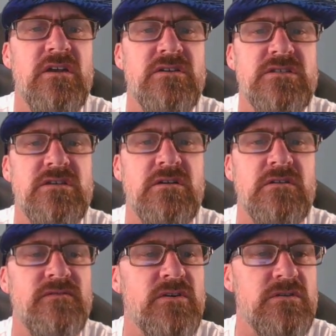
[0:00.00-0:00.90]
You see all
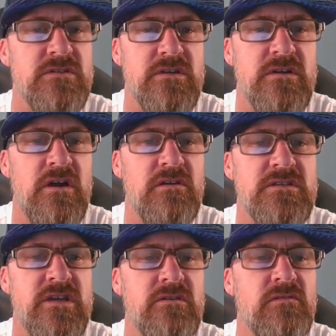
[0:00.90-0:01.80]
the photos there, not a
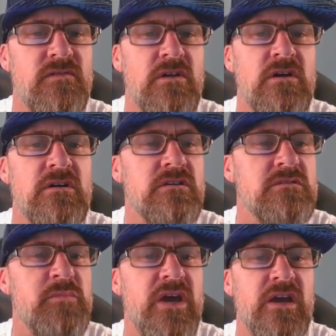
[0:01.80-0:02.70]
single flaw on this
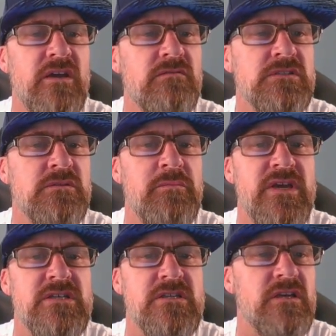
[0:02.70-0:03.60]
bag. It was
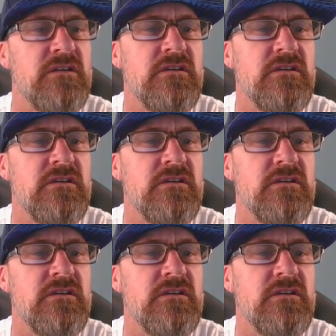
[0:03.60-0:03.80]
amazing.